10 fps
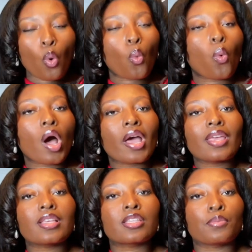Why
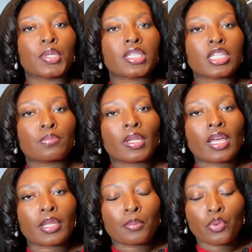is a business plan
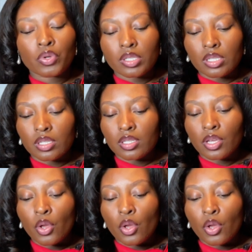important?